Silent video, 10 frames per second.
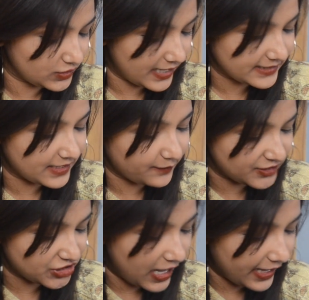the next thing
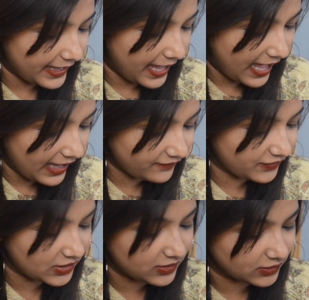which I have
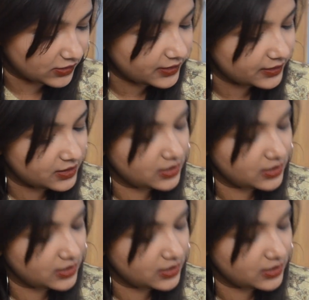here